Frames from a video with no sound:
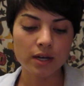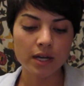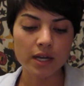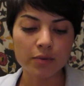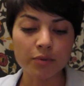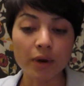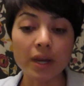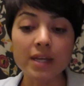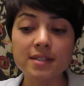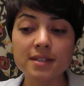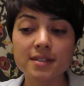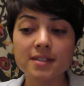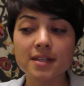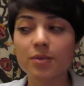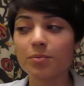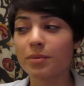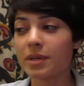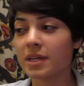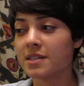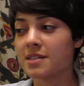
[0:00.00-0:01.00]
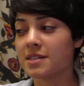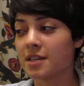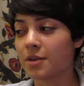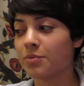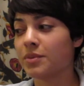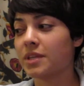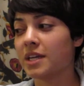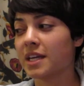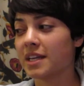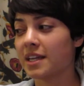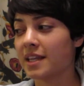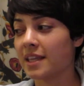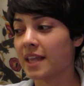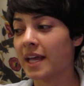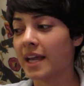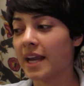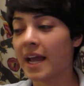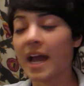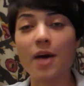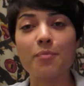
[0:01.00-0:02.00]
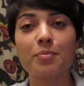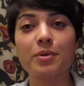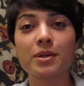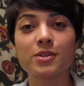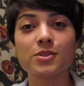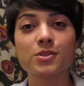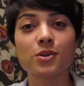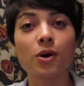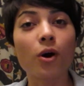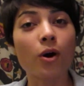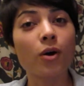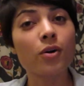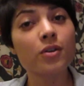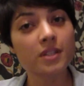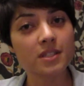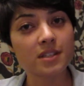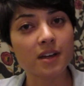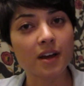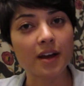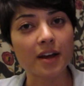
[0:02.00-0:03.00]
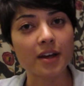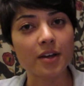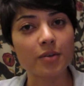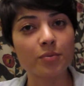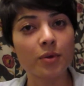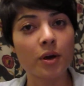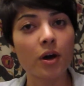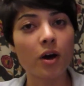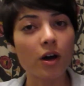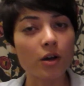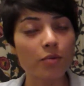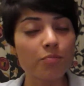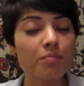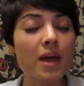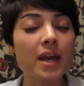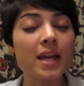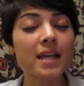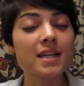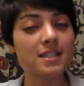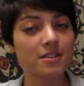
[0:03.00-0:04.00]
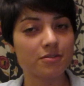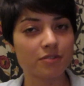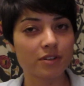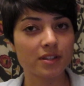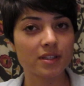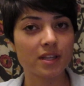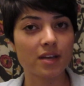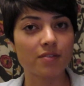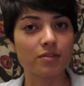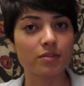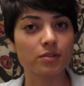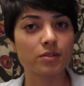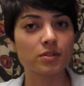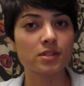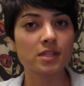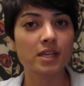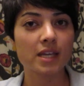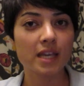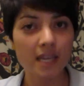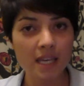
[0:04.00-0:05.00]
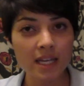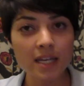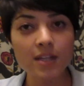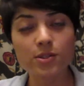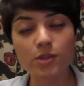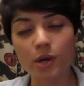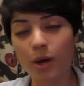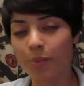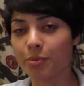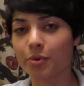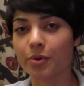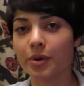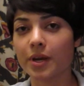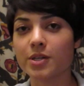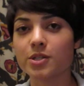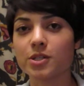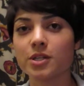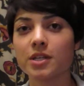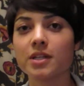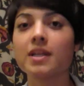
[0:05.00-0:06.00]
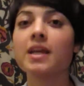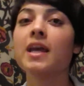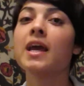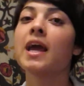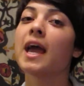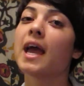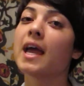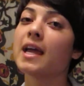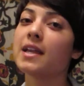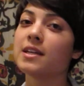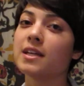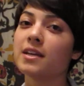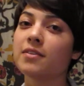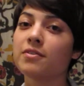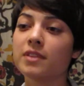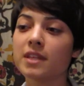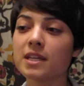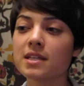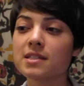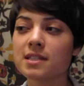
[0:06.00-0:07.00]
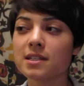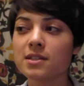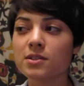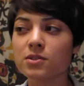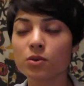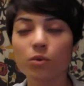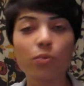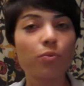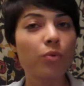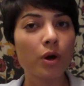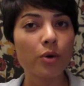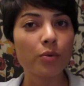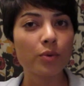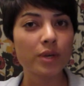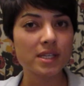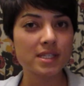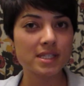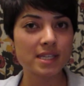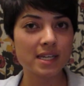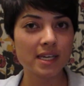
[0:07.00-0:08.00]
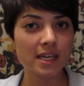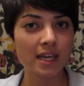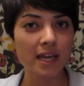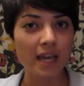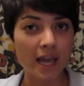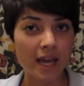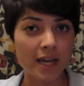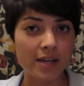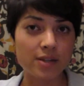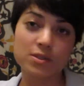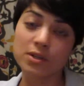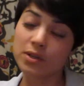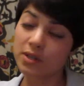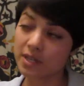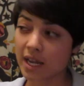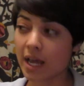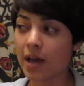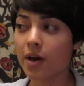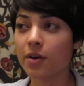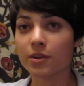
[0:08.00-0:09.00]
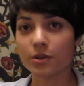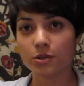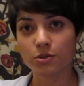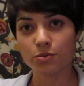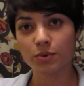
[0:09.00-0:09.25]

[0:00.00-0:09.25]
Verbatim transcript: Racism is something that happens all the time on many different levels in its operation, and if this is what we see as now there's